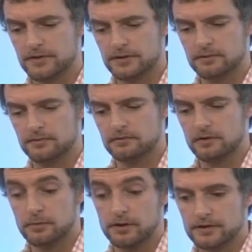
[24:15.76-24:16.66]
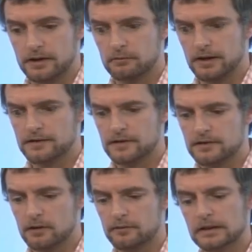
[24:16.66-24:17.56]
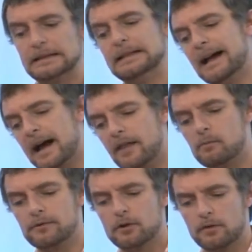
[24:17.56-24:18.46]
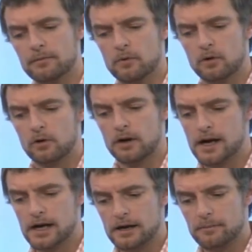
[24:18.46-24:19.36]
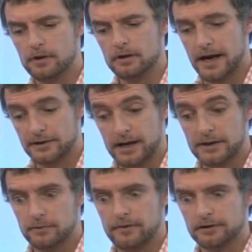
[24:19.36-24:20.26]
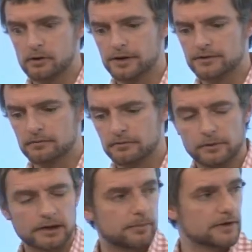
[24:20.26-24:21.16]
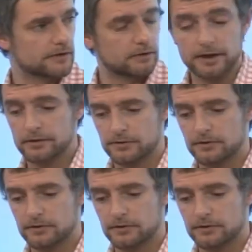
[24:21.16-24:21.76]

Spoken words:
of systems and personnel related stuff, and then we've got the more as we've acknowledged the really business critical